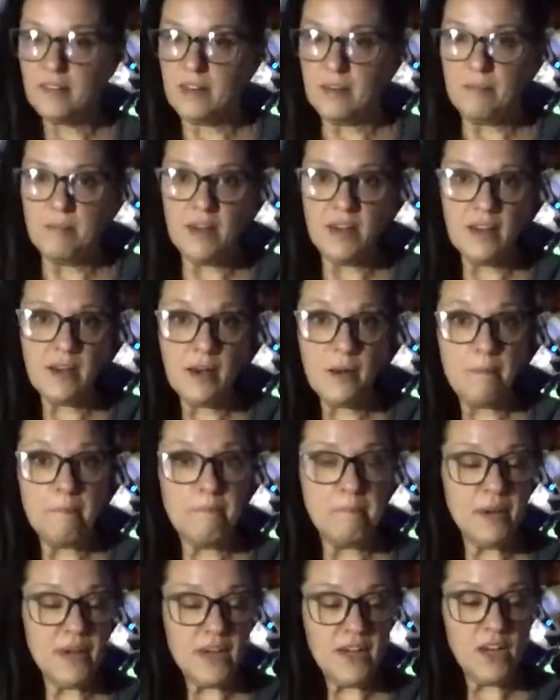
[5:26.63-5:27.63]
They make a
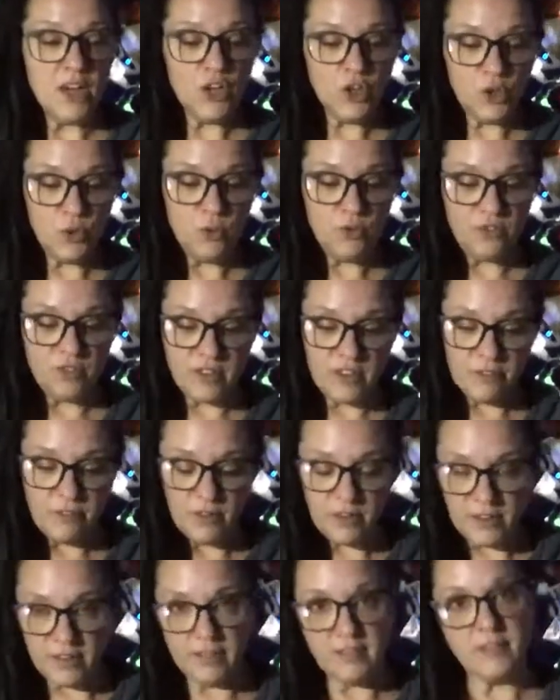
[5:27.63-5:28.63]
big, huge
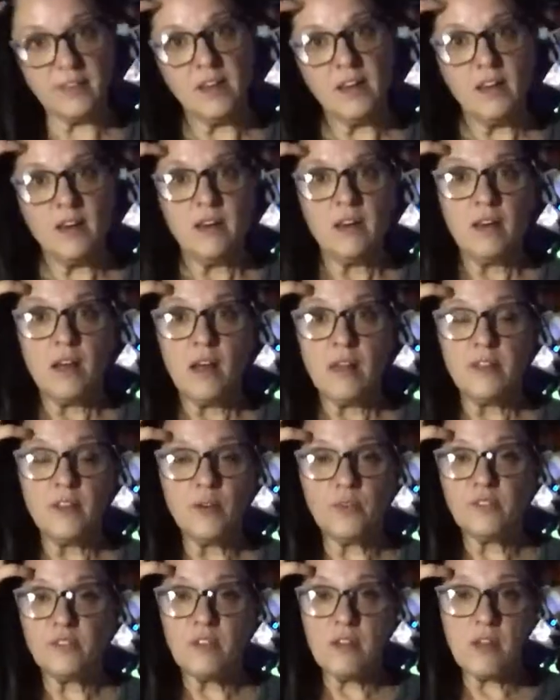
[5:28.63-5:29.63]
difference.
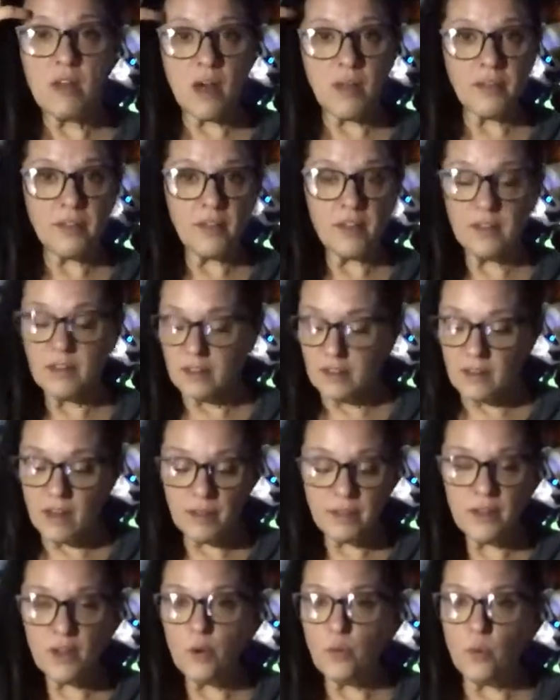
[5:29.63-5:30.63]
There's
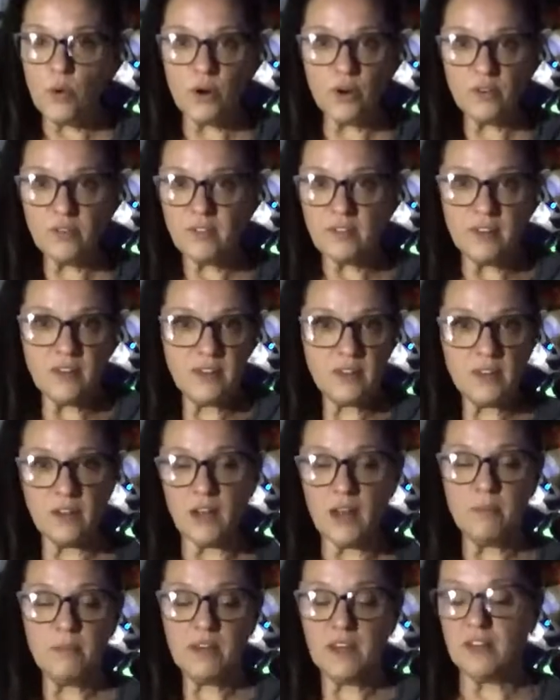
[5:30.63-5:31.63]
nothing worse than
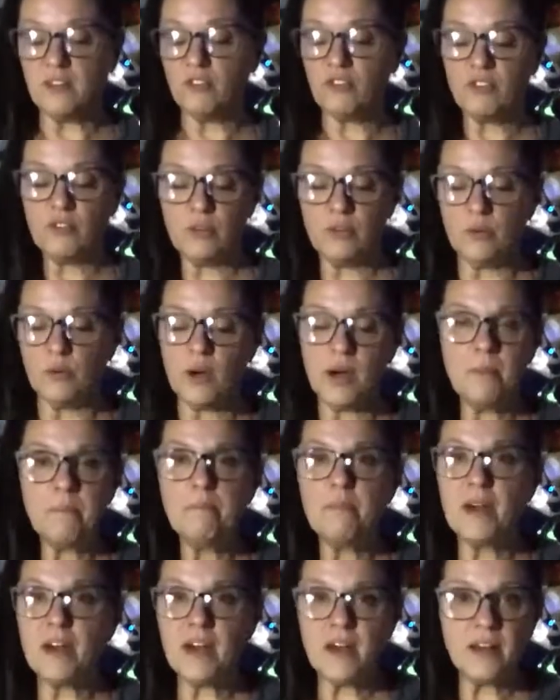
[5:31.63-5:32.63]
climbing into a
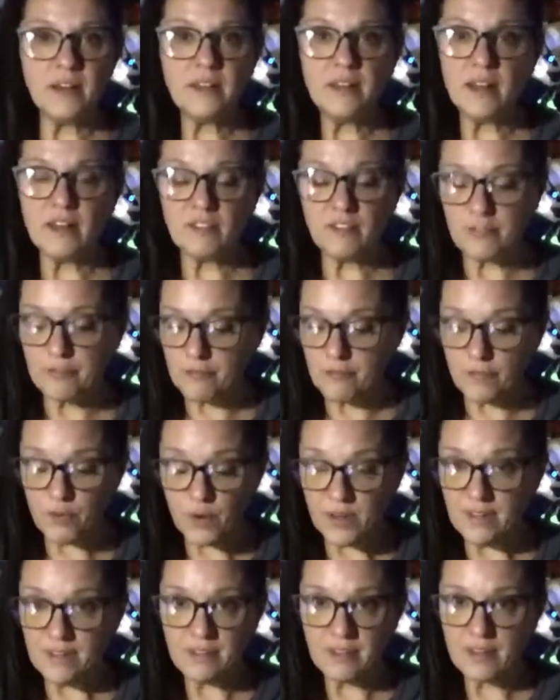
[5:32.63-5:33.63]
bed that's
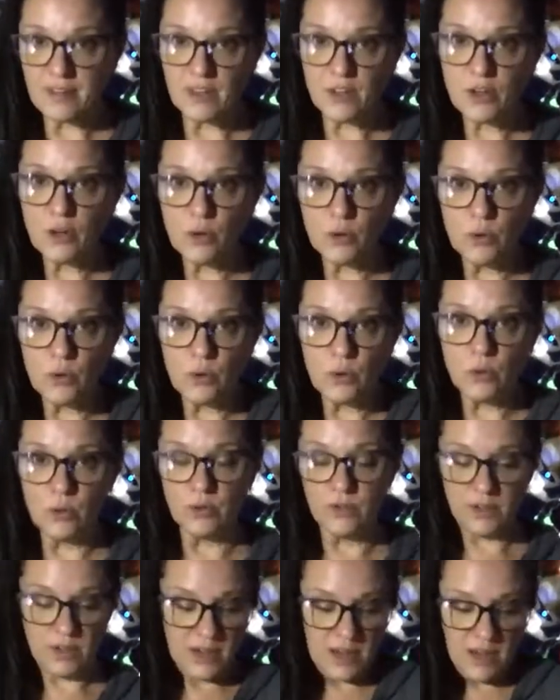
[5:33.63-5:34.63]
freezing
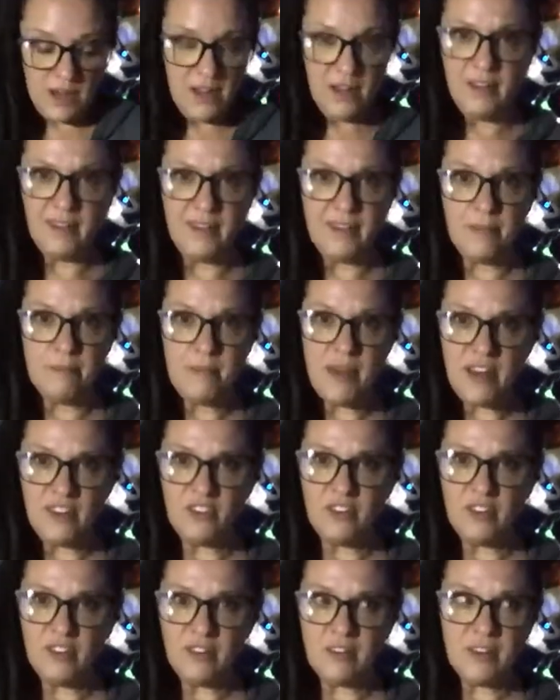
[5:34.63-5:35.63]
cold. Like
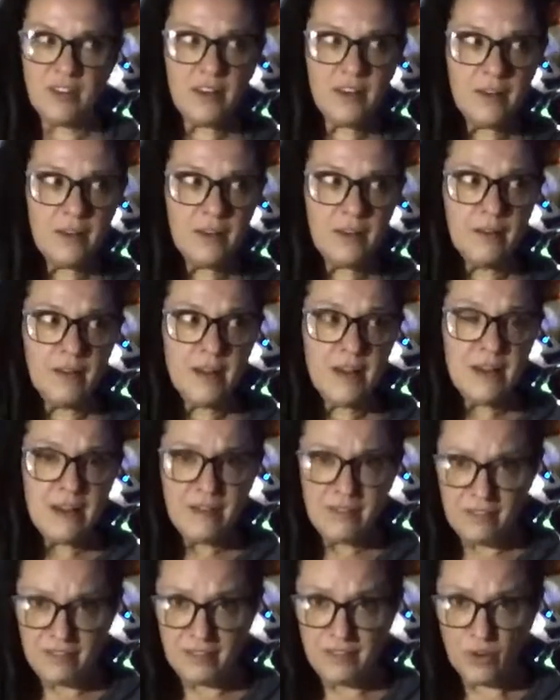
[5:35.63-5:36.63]
imagine
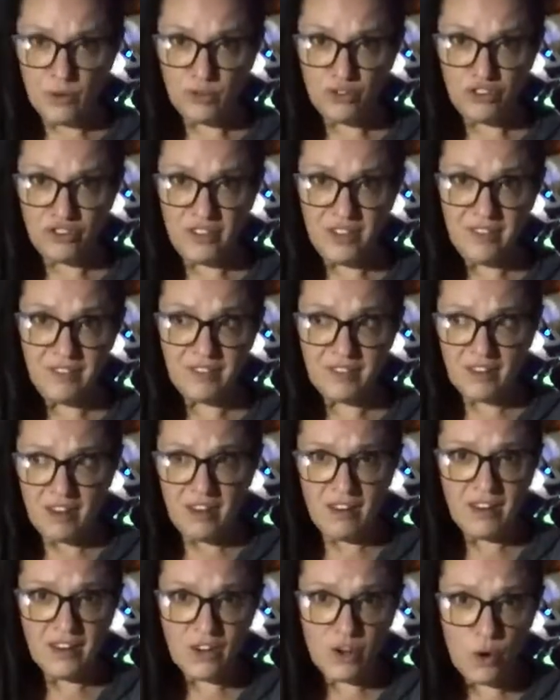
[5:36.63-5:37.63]
silk sheets
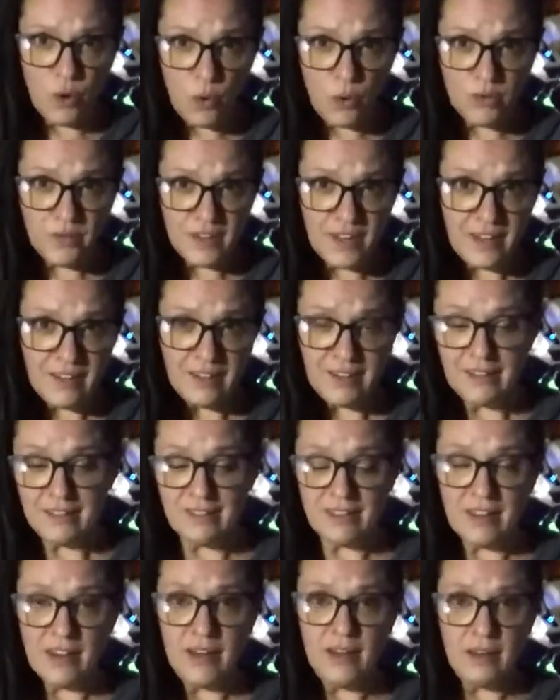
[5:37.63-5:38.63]
on a cold night like
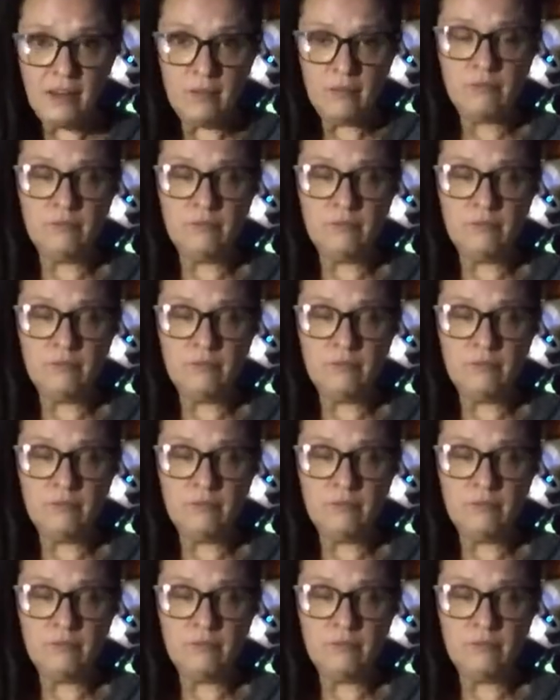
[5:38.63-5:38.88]
tonight.